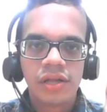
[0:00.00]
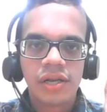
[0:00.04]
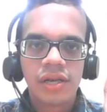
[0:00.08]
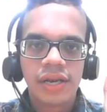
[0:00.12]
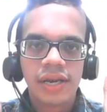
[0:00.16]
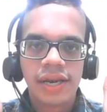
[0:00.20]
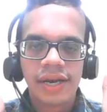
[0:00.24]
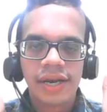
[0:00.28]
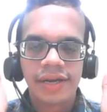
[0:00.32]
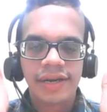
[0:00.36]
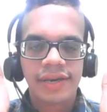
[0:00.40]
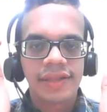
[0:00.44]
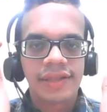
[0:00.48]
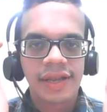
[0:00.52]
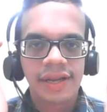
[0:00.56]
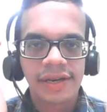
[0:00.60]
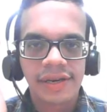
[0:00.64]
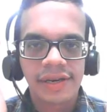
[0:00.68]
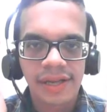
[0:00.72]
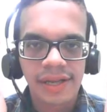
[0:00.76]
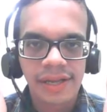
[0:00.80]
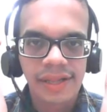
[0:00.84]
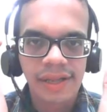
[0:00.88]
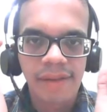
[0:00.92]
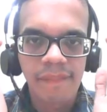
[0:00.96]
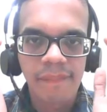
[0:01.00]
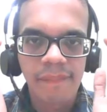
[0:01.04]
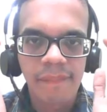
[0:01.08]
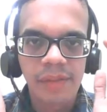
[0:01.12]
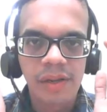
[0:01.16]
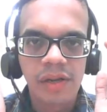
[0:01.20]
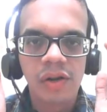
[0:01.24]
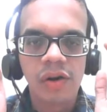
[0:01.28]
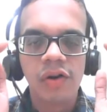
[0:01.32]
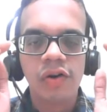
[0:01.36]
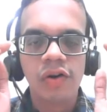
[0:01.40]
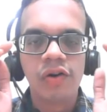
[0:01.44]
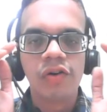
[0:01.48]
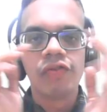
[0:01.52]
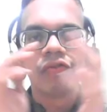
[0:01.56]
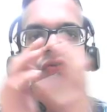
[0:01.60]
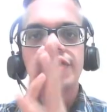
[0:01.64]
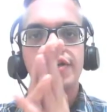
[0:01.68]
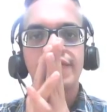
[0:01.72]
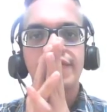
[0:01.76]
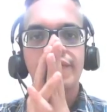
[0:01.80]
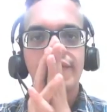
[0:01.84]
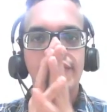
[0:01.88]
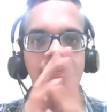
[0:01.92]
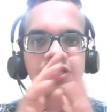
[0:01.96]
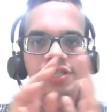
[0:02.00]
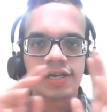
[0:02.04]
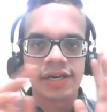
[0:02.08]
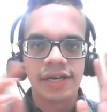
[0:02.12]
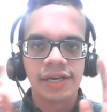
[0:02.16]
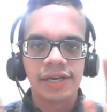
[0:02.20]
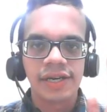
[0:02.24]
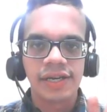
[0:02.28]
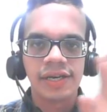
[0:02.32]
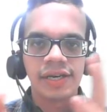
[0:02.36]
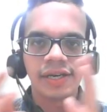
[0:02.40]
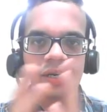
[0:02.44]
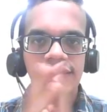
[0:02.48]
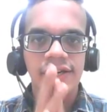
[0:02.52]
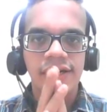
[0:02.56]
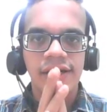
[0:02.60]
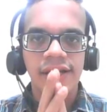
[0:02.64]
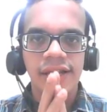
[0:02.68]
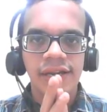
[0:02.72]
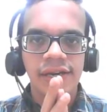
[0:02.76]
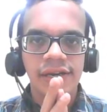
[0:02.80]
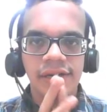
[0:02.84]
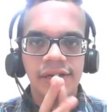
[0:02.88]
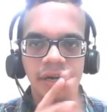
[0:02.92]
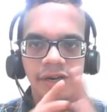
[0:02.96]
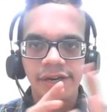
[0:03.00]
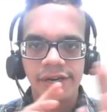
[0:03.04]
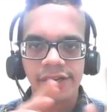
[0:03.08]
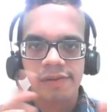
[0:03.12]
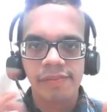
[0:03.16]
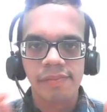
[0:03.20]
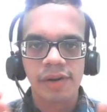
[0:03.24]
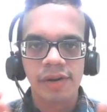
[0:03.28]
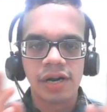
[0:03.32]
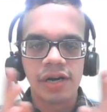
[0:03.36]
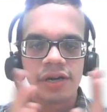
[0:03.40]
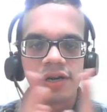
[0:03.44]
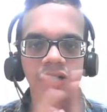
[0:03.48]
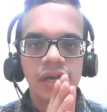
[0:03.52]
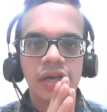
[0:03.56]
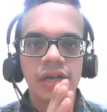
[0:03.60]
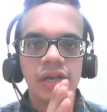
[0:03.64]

let's take the example of the major retailer like the DMart.